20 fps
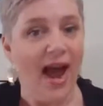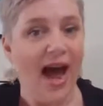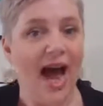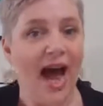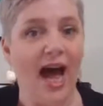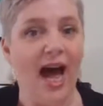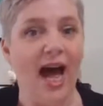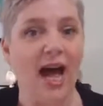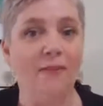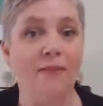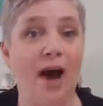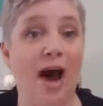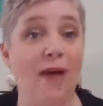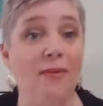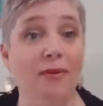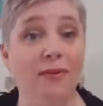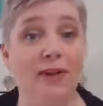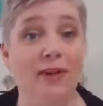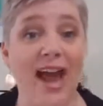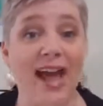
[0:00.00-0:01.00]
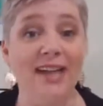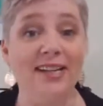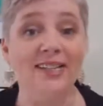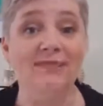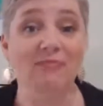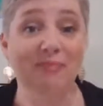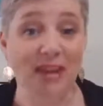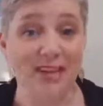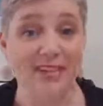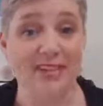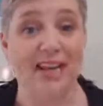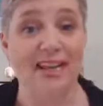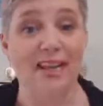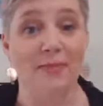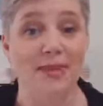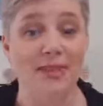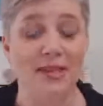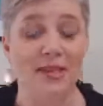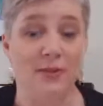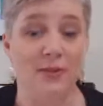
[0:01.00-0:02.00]
I'm around inside the
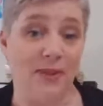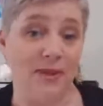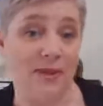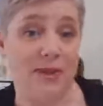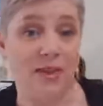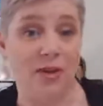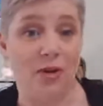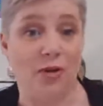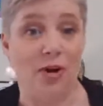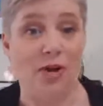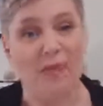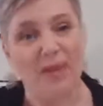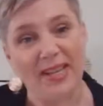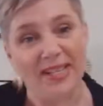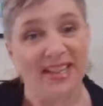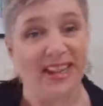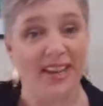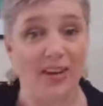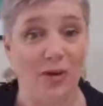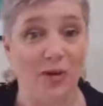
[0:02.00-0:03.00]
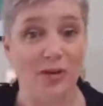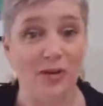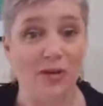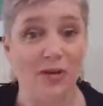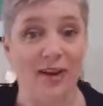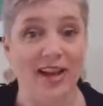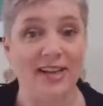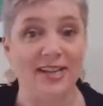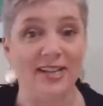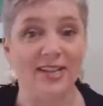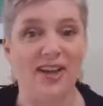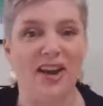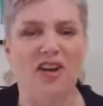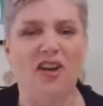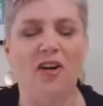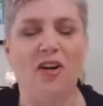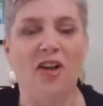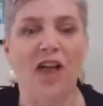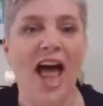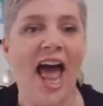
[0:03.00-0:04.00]
business group, inside the Course Creator
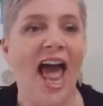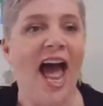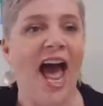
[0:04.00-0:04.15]
Circle,